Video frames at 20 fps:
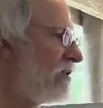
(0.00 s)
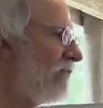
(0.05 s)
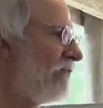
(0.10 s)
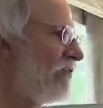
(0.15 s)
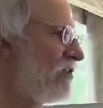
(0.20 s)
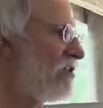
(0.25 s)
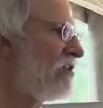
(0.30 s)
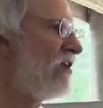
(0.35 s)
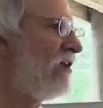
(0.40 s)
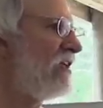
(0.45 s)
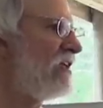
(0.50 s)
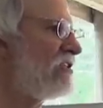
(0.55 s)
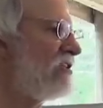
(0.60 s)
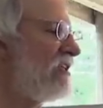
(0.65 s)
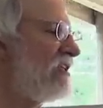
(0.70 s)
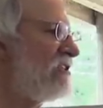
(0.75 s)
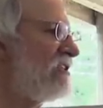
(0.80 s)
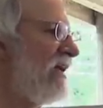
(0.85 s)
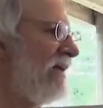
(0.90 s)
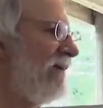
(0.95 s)
The Facilia is in
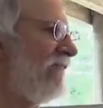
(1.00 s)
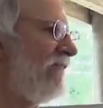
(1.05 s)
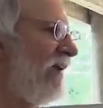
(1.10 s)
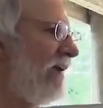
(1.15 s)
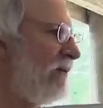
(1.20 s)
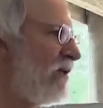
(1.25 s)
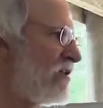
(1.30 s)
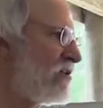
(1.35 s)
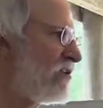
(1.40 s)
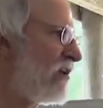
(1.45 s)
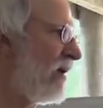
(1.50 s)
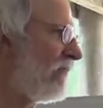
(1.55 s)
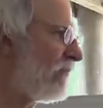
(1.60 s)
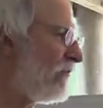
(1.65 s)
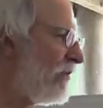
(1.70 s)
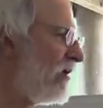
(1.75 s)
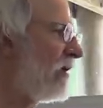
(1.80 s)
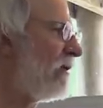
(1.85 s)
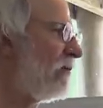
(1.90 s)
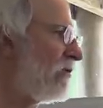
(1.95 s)
the same family as
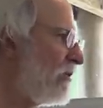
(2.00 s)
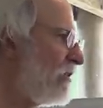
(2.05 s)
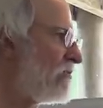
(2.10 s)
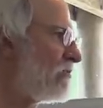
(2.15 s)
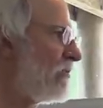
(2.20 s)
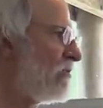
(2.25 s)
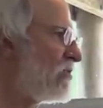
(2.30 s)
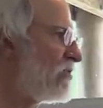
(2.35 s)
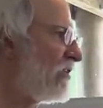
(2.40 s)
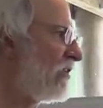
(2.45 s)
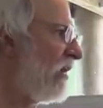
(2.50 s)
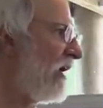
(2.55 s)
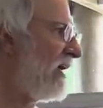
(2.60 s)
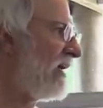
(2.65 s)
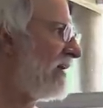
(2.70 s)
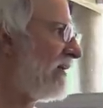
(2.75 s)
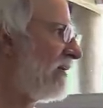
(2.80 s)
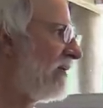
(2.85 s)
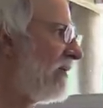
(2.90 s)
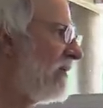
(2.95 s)
comfrey. You know what those roots are
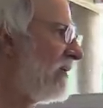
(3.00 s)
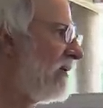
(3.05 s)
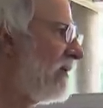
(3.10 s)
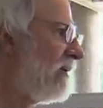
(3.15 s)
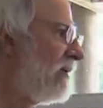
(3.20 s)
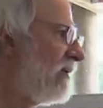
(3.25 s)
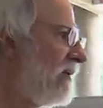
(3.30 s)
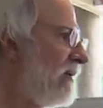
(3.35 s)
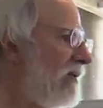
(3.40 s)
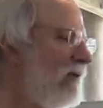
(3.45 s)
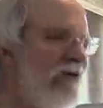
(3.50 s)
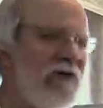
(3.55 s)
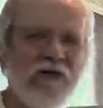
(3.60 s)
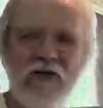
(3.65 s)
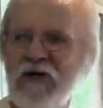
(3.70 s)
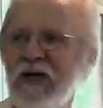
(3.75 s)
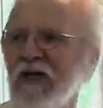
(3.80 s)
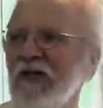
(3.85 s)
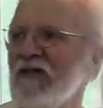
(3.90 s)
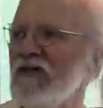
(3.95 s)
like?
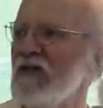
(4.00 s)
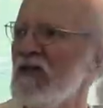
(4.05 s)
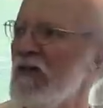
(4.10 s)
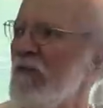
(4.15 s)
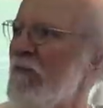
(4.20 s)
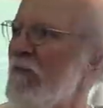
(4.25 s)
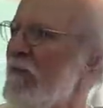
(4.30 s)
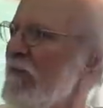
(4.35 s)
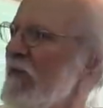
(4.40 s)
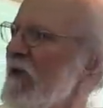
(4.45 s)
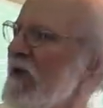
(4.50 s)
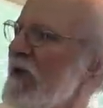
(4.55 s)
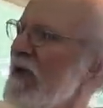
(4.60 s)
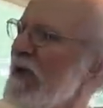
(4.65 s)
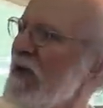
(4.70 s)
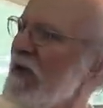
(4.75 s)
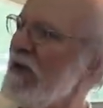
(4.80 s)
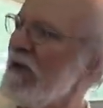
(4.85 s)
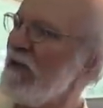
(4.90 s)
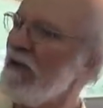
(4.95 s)
Okay, and so they're,
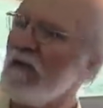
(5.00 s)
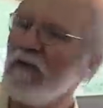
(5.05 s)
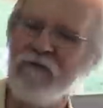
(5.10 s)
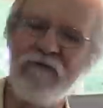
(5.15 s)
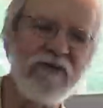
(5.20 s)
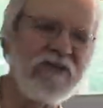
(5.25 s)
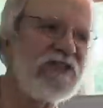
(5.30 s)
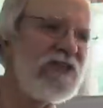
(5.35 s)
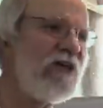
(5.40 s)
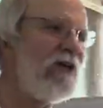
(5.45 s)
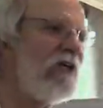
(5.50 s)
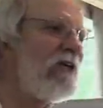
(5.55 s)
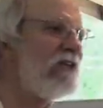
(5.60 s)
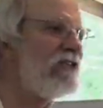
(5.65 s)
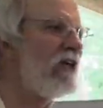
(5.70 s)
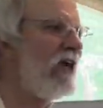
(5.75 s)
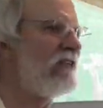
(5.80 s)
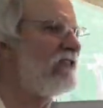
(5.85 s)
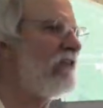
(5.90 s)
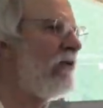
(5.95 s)
the Facilia is
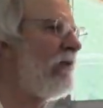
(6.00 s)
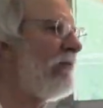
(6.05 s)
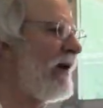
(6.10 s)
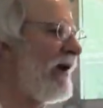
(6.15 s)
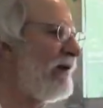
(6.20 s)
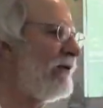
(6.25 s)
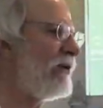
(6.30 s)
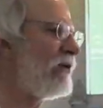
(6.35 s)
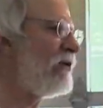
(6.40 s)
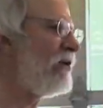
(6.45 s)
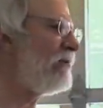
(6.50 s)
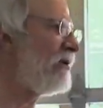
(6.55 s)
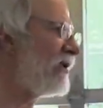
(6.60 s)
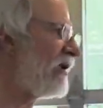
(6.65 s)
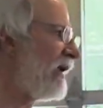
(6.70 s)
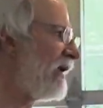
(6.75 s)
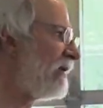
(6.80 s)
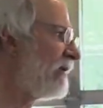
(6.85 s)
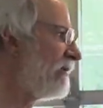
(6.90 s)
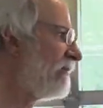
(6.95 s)
also a
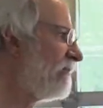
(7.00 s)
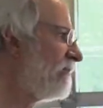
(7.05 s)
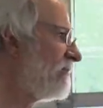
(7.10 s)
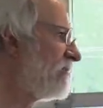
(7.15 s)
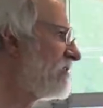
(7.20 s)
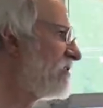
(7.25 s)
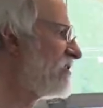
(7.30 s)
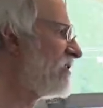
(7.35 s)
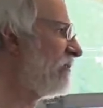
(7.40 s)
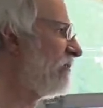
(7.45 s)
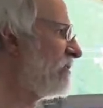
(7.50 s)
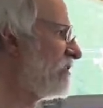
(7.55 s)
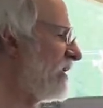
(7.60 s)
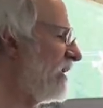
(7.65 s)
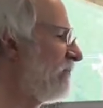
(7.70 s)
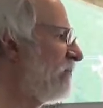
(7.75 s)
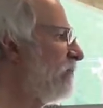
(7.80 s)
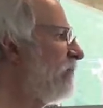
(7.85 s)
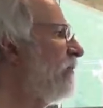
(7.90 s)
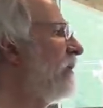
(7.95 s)
bioaccumulator. So it's
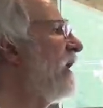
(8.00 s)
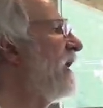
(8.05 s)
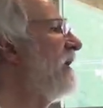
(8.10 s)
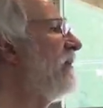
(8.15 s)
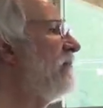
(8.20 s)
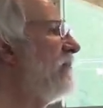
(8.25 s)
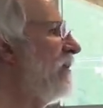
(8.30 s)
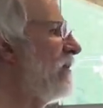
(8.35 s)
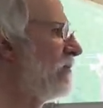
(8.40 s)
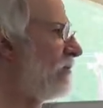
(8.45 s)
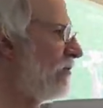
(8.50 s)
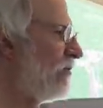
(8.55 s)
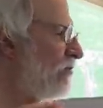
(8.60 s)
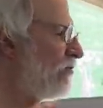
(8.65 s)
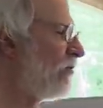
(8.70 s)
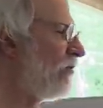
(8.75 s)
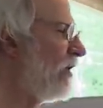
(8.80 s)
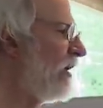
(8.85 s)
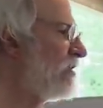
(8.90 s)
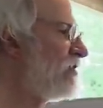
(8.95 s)
like bringing up minerals
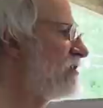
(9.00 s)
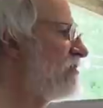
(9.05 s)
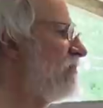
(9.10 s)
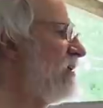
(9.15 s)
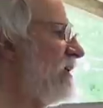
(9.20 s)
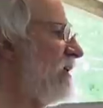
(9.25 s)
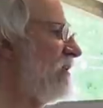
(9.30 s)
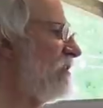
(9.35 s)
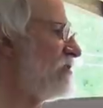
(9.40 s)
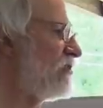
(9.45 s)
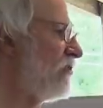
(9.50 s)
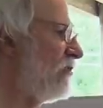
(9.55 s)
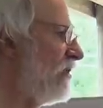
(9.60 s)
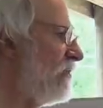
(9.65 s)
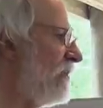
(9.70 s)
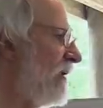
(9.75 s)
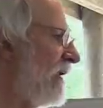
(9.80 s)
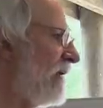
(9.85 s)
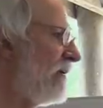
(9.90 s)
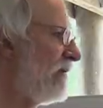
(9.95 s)
for us, making the soil
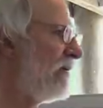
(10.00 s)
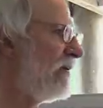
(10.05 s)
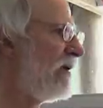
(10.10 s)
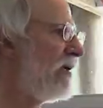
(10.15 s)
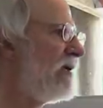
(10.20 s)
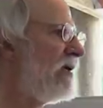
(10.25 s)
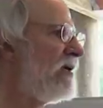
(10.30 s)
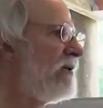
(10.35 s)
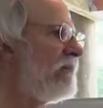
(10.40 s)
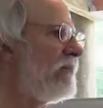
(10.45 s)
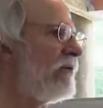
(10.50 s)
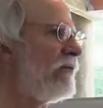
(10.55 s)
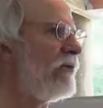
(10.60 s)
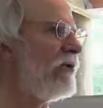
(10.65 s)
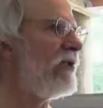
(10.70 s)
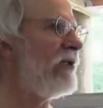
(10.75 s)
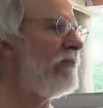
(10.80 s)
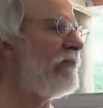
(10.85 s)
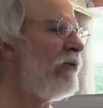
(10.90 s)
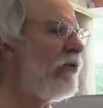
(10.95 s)
better, but
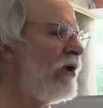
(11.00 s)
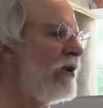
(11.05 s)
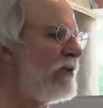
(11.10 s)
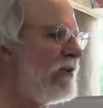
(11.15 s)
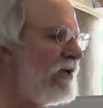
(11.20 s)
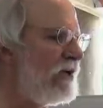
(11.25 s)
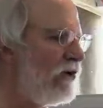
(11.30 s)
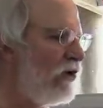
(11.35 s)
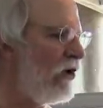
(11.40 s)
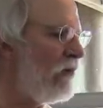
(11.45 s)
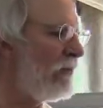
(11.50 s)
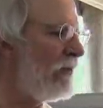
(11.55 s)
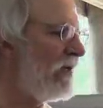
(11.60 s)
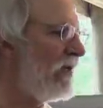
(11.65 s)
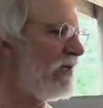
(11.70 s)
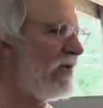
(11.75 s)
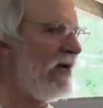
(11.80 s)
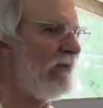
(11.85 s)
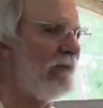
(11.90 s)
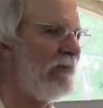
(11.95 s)
real importantly, opening
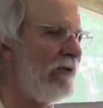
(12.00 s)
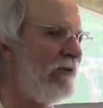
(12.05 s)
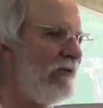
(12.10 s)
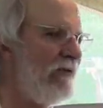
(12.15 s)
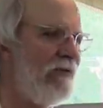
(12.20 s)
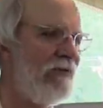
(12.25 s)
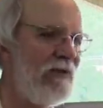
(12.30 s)
it up.